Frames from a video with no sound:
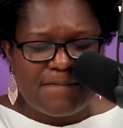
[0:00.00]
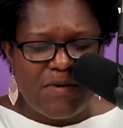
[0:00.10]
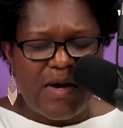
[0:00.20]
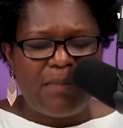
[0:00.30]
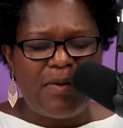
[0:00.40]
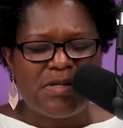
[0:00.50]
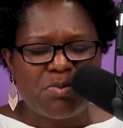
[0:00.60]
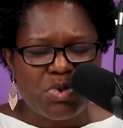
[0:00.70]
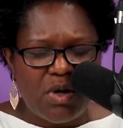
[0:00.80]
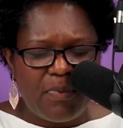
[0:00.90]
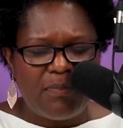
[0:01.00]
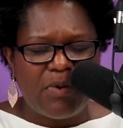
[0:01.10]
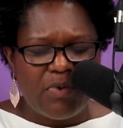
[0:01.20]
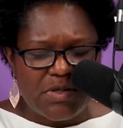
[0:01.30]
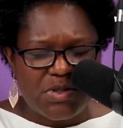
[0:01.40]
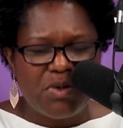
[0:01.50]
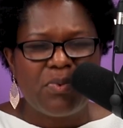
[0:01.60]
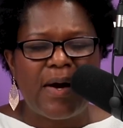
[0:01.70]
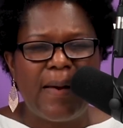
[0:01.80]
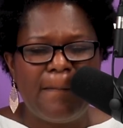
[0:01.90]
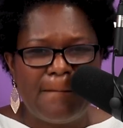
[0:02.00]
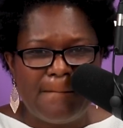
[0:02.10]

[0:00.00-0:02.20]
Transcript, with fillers: You got to be in some trouble to be rescued, right?